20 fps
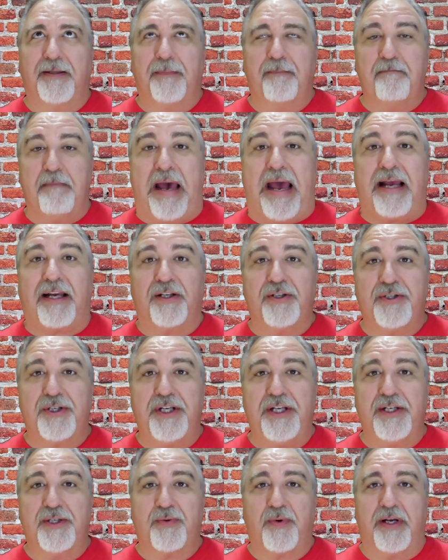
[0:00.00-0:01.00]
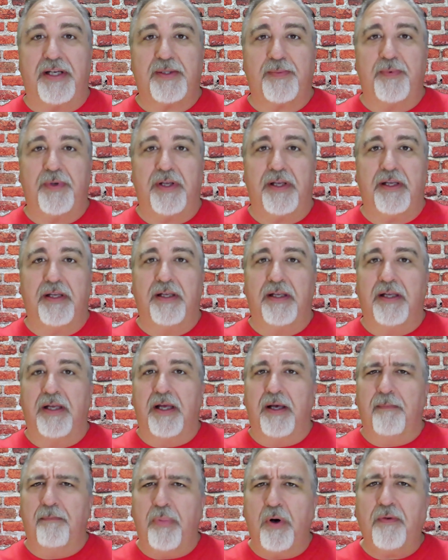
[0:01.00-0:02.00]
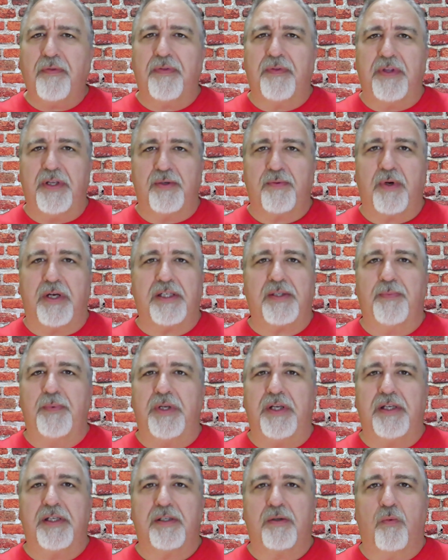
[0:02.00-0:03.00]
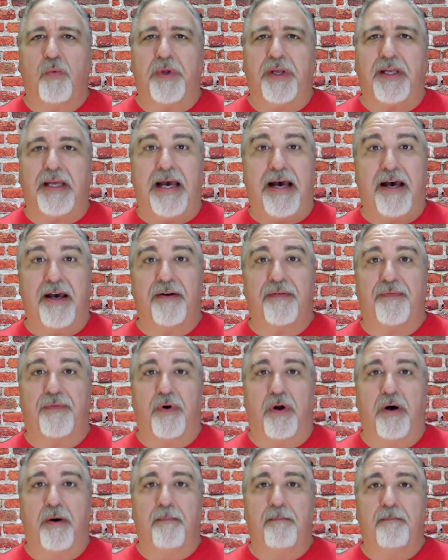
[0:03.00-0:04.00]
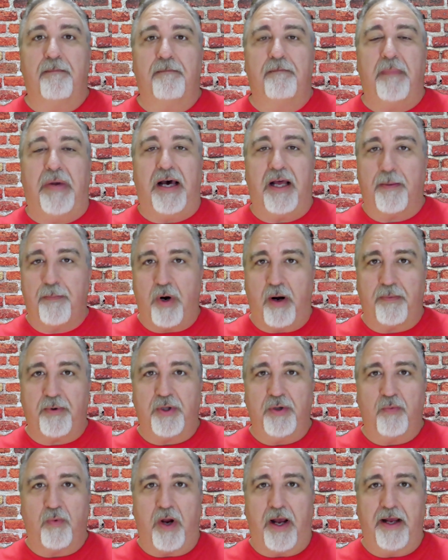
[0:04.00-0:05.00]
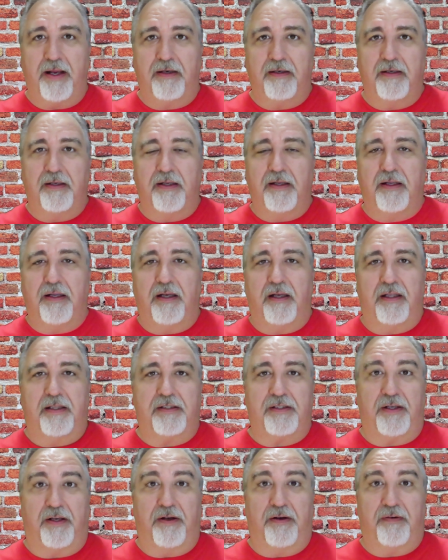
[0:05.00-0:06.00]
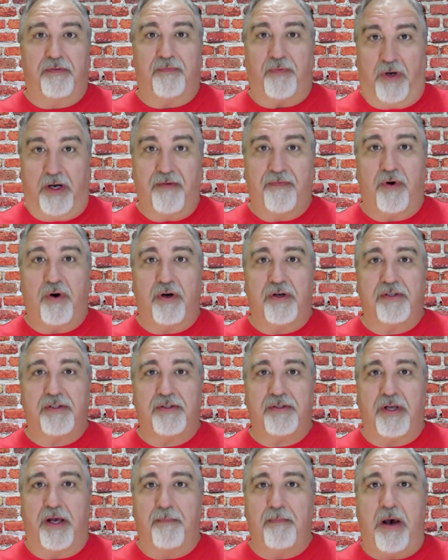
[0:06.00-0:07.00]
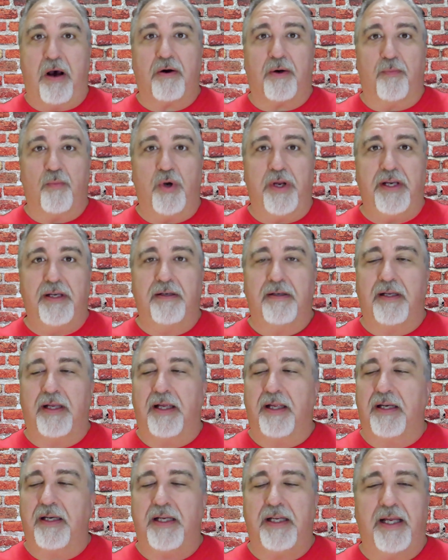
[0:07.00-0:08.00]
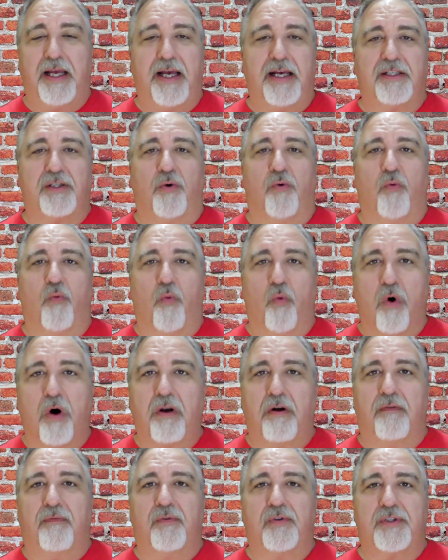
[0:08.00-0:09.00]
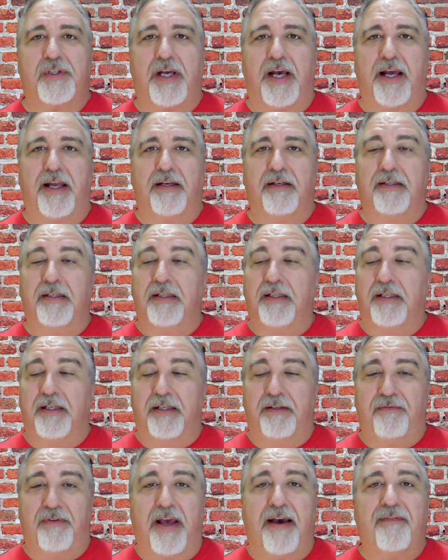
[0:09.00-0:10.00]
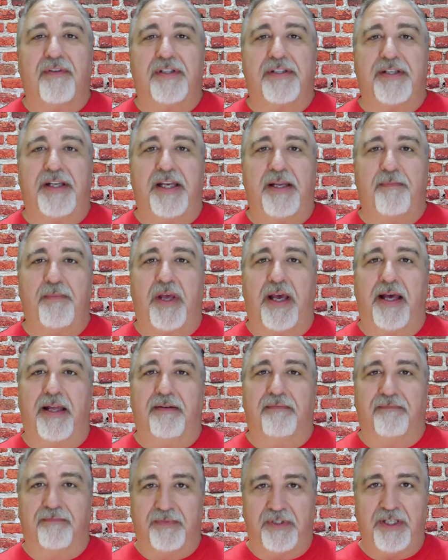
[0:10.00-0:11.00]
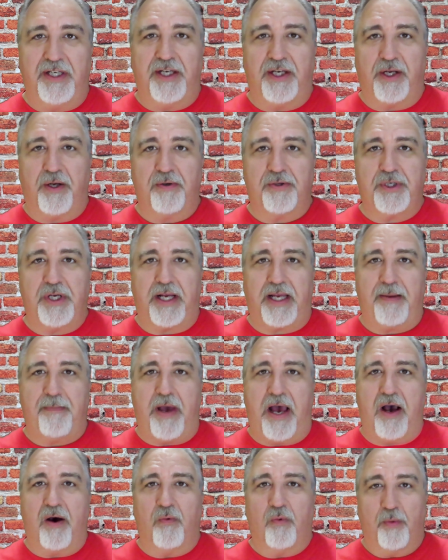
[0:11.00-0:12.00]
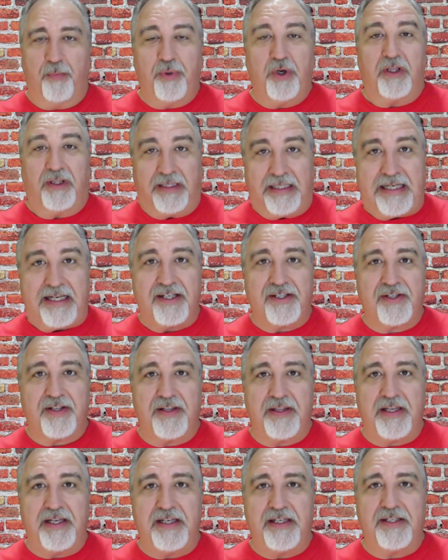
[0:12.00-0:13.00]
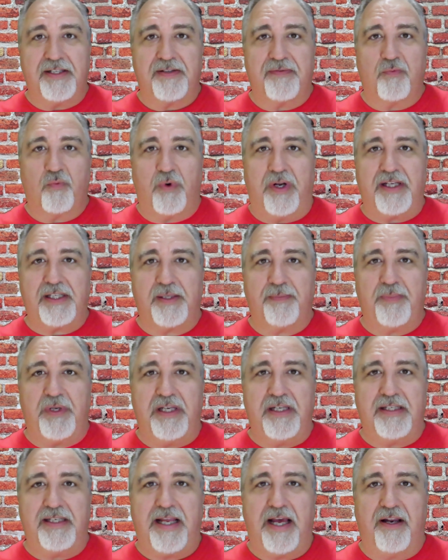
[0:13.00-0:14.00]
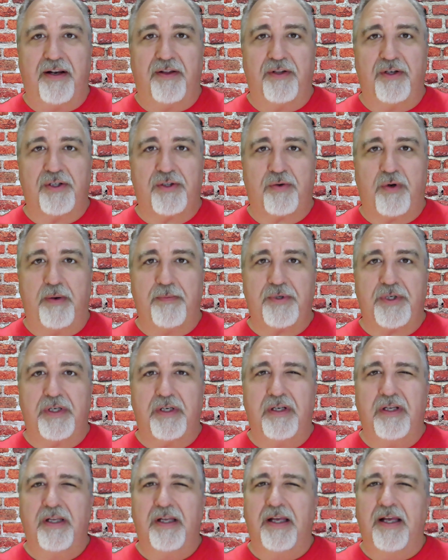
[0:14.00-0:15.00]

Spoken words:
mac and cheese recipe. Both of these recipes we got from How to Barbecue Right. It's a friend of ours, Malcom, and he has a wonderful site. If you haven't seen him yet, you need to go check him out. We'll put links to these recipes down in the description,